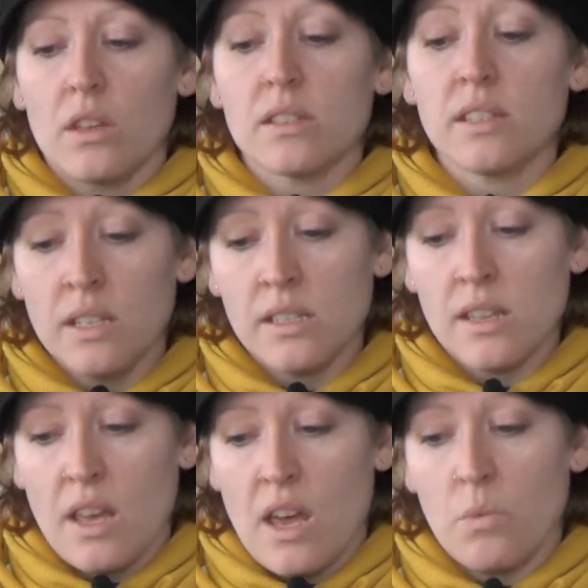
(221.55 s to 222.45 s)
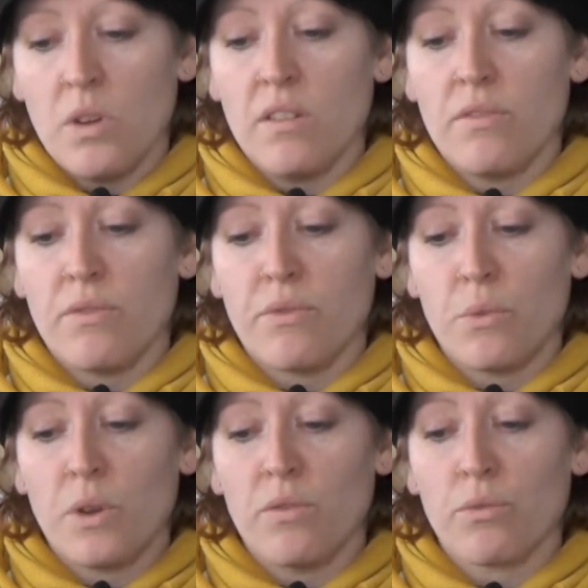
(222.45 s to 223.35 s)
since then
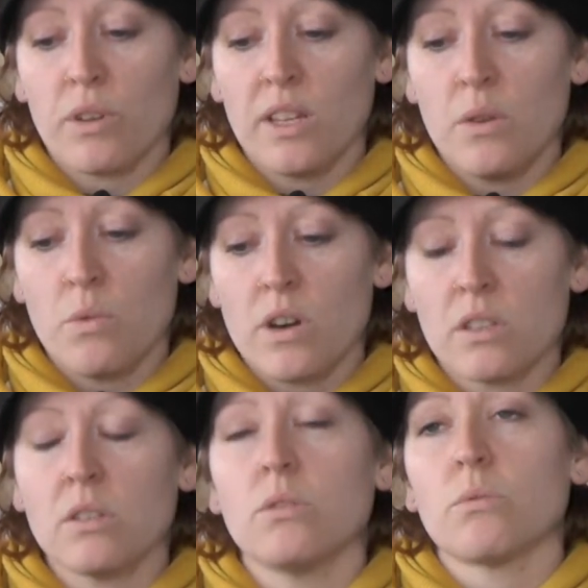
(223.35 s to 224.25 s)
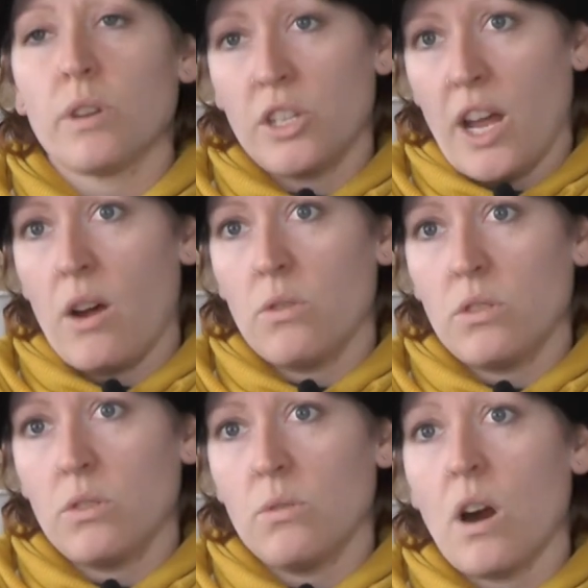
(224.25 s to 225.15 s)
we've really worked to reach out
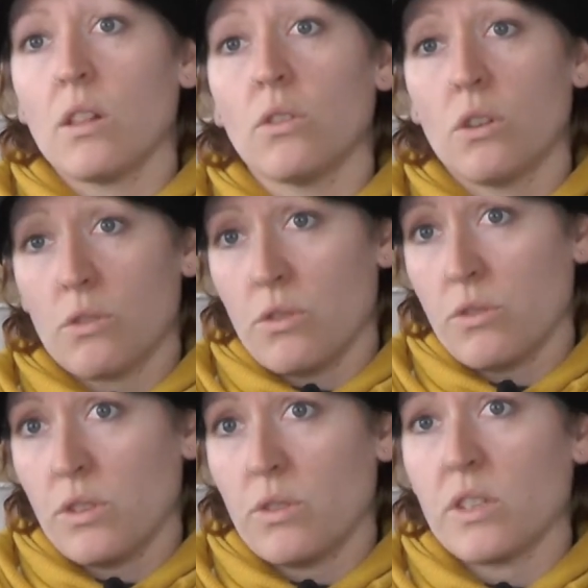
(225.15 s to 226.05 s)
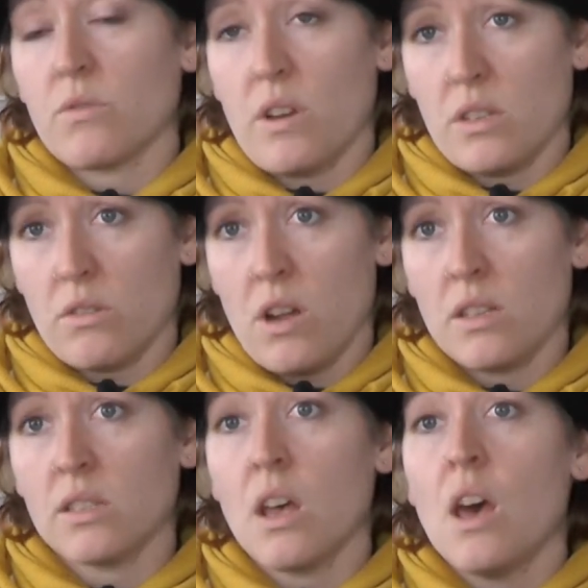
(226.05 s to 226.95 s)
to our local grocery stores and
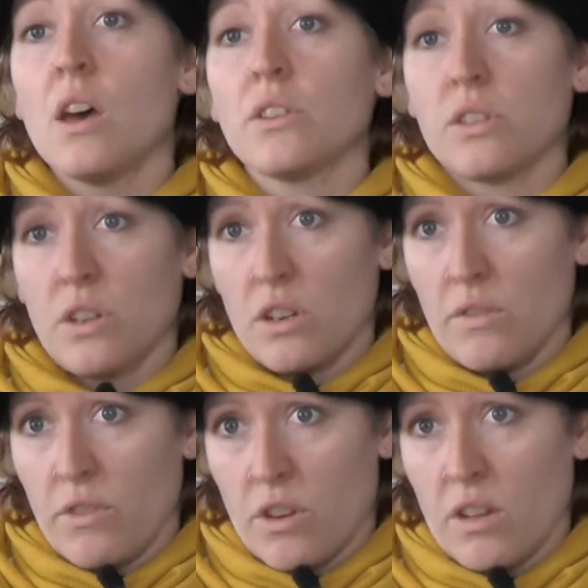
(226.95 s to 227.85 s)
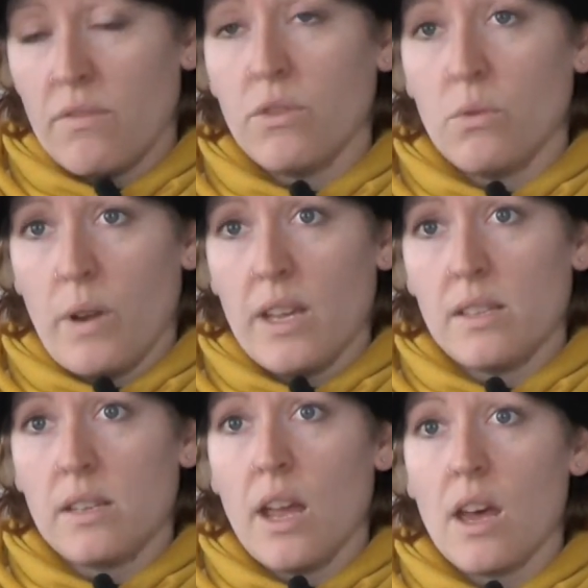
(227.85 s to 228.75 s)
restaurants to start diverting food
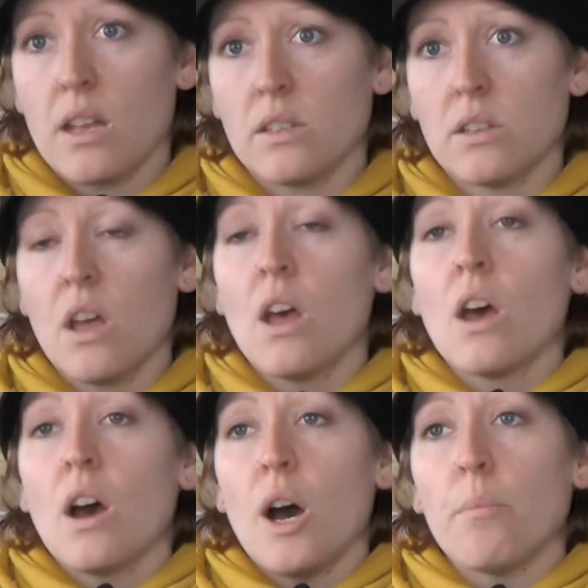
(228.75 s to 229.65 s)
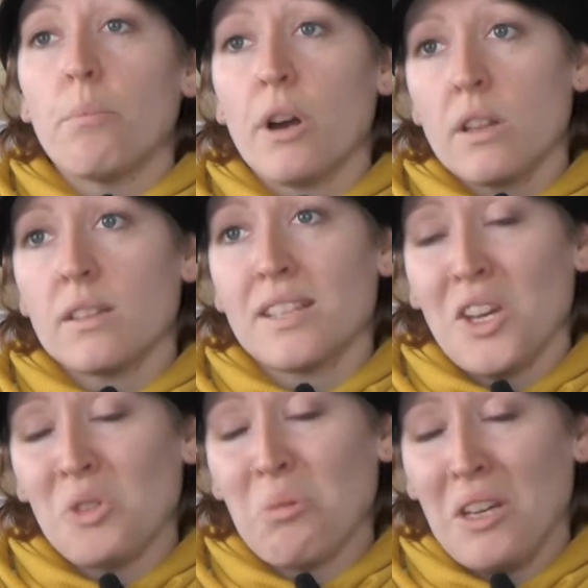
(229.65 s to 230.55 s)
waste. And part of the
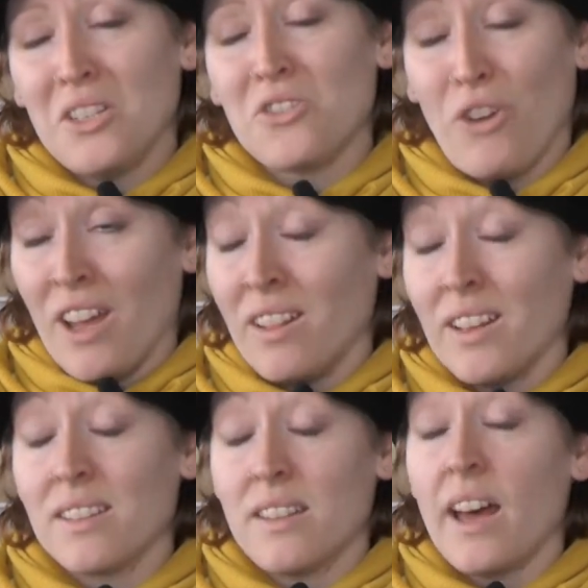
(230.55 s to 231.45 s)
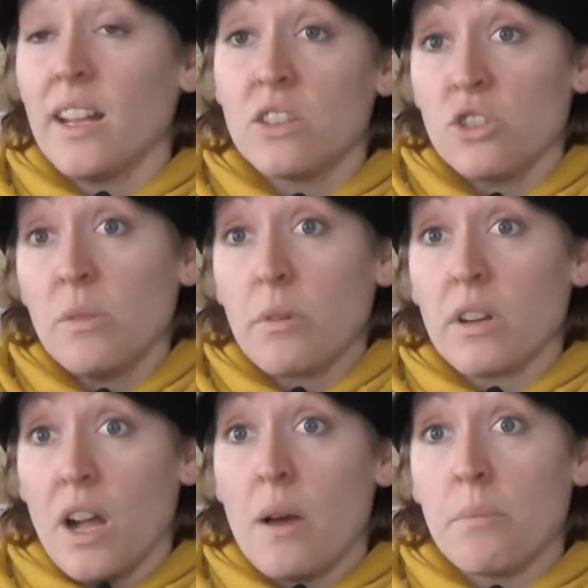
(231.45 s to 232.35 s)
sales pitch, frankly, is that it's cheaper
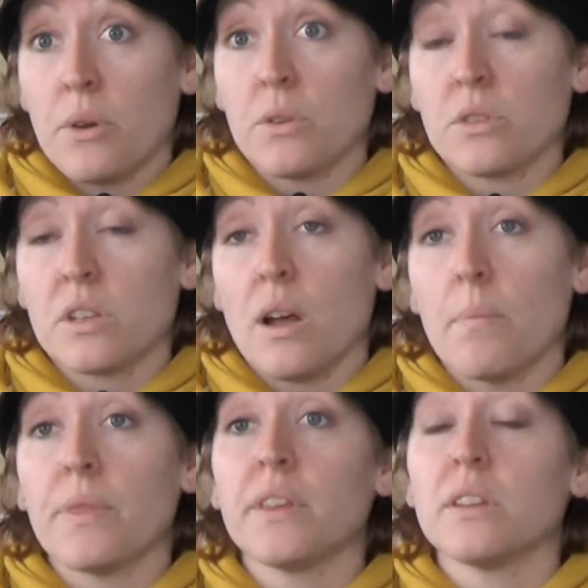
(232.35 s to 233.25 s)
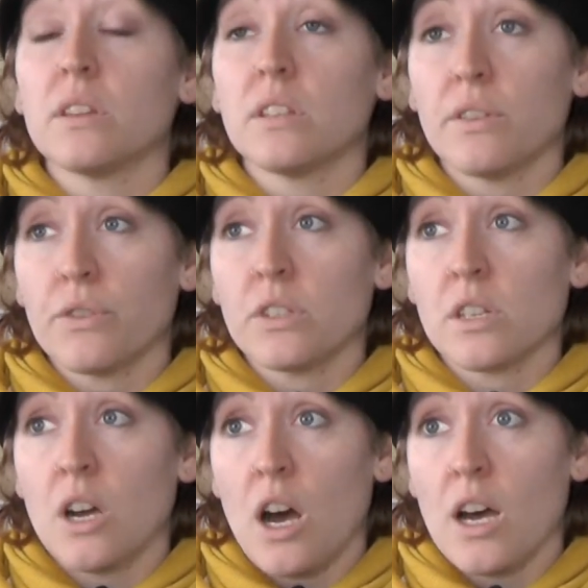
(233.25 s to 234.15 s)
to compost. The difference
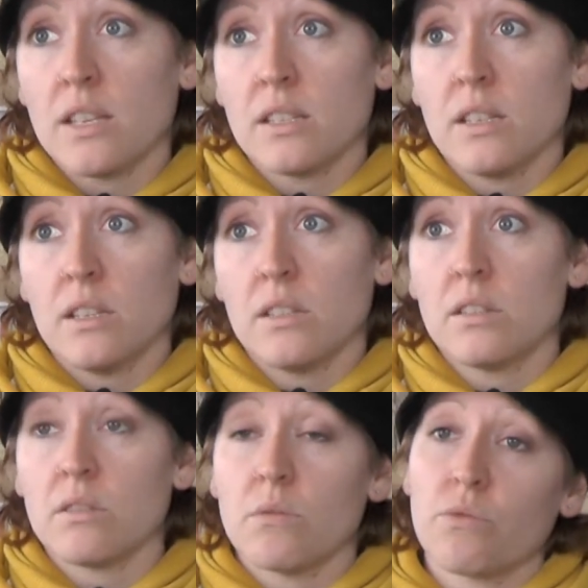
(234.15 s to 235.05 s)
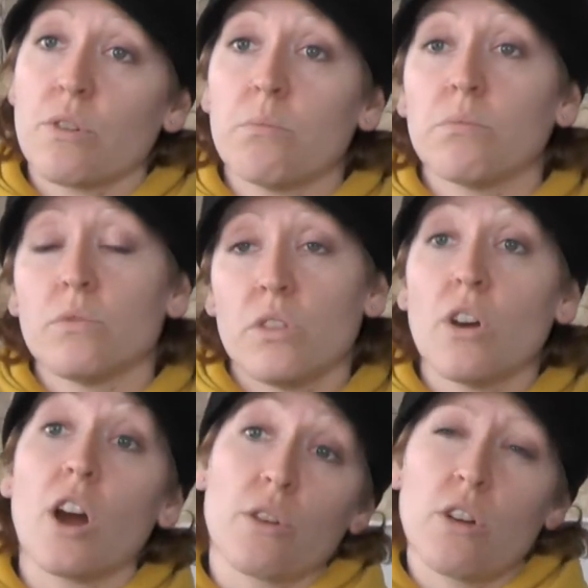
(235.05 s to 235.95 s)
in cost is from
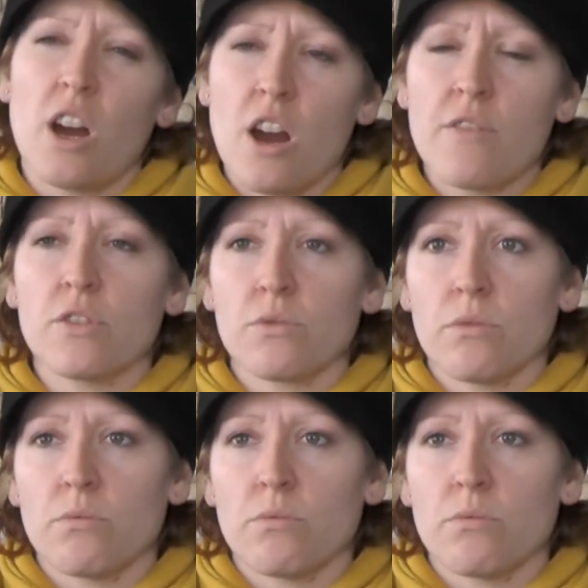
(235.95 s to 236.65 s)
our average